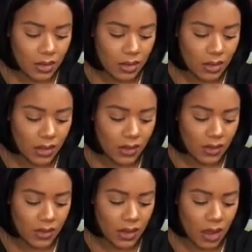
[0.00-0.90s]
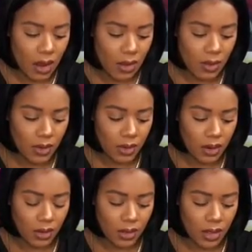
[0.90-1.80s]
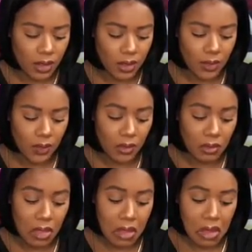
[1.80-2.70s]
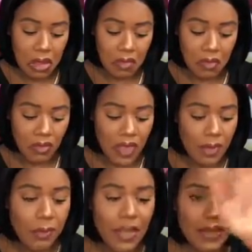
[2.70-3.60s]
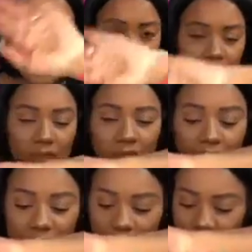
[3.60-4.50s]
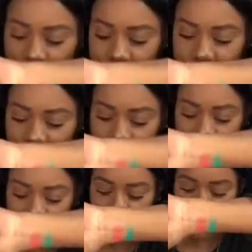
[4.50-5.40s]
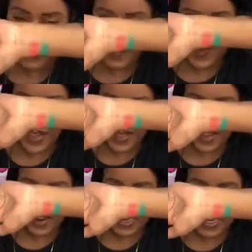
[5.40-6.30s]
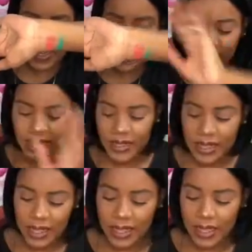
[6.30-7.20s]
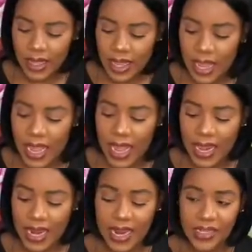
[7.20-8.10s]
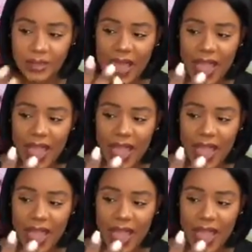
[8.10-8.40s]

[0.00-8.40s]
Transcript: so this is the auburn color. Well, that picked up really good too. There it is. And here's my